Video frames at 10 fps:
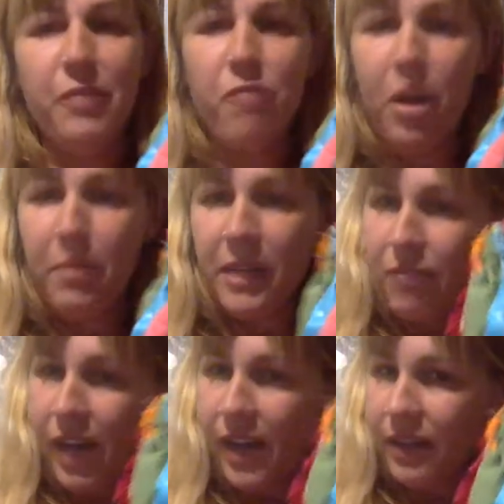wrapping
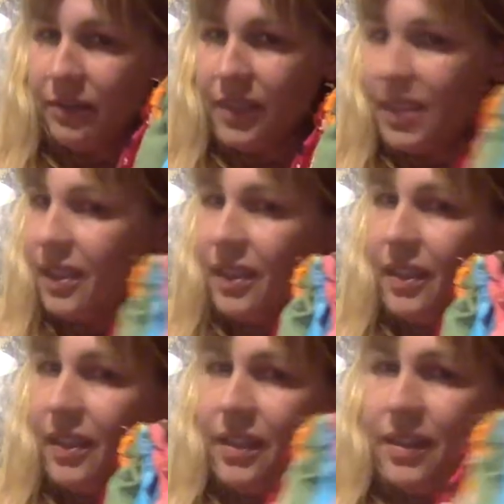around,
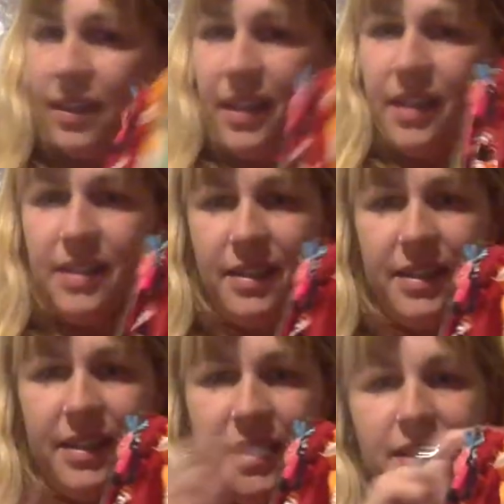this
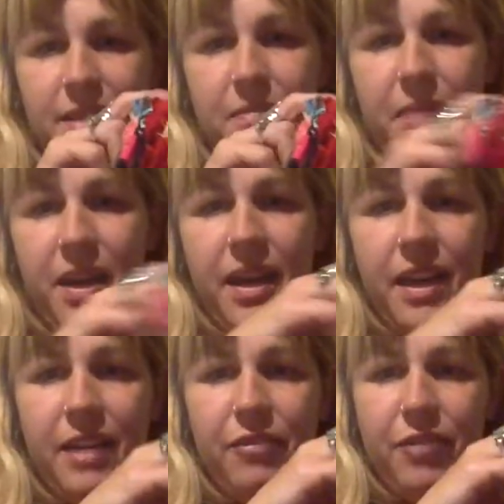is
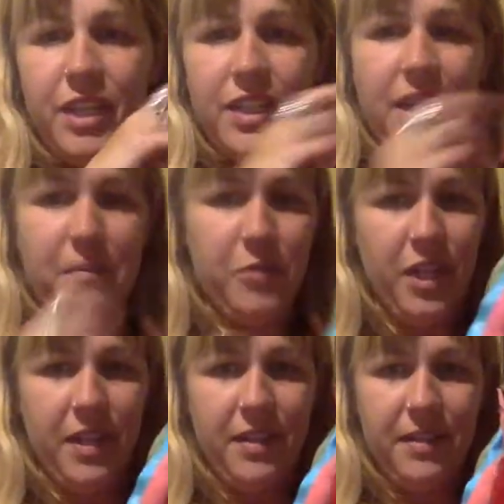my finished lampshade.